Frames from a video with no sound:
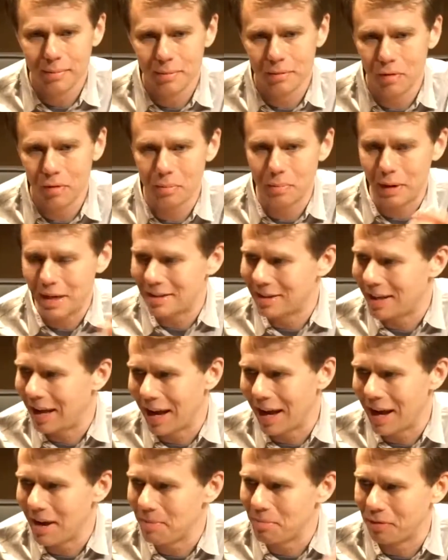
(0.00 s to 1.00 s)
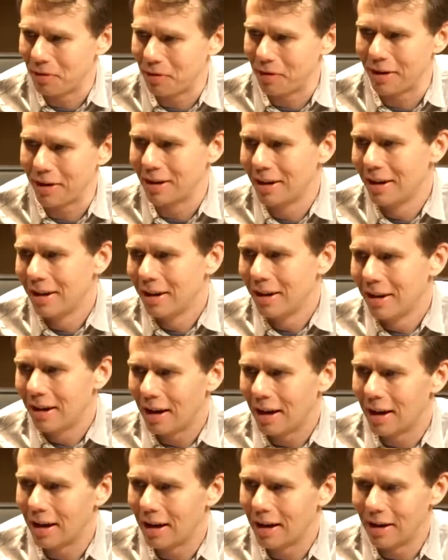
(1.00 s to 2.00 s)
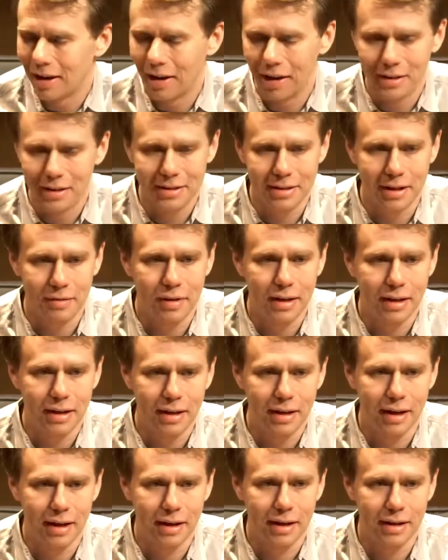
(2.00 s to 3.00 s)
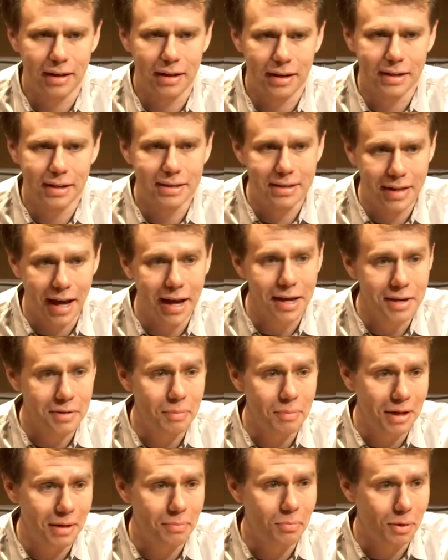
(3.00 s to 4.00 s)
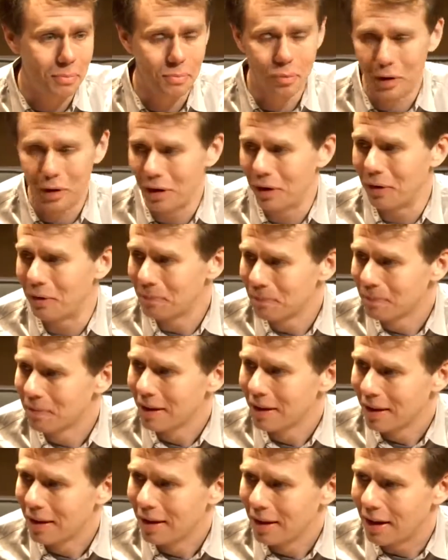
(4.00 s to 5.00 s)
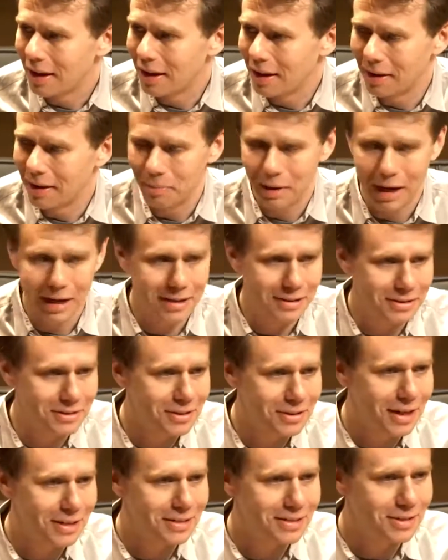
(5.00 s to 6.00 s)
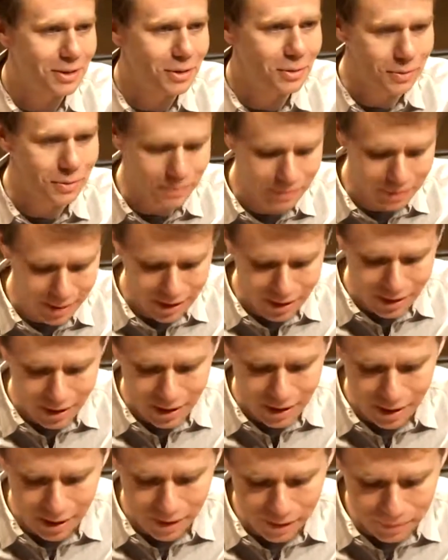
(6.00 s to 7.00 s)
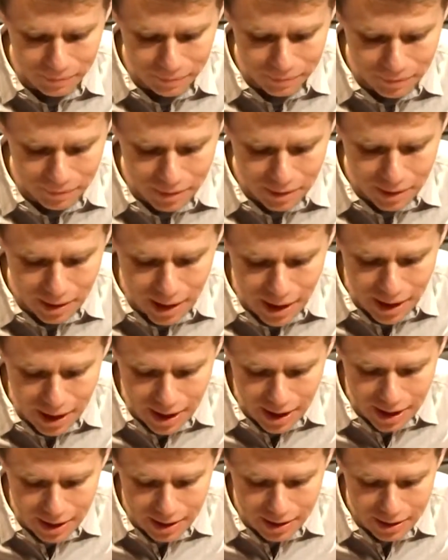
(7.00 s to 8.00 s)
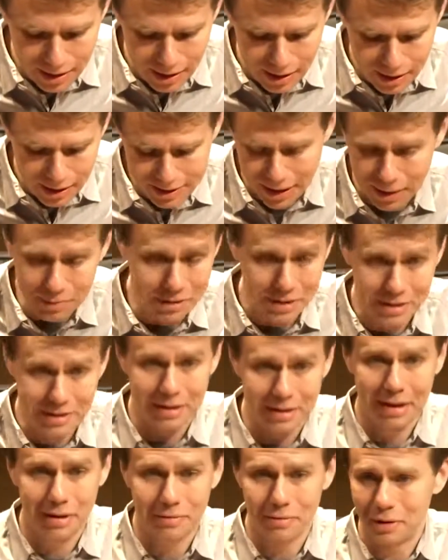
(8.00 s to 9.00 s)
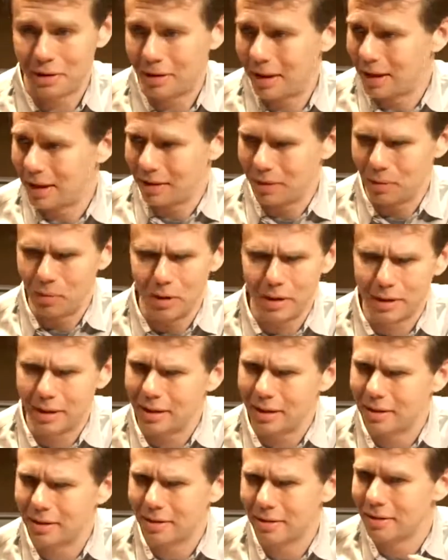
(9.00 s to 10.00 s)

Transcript: Basecamp, before all this stuff, he designed Meetup 1.0 back in 2002. And because I was just in love with like the work that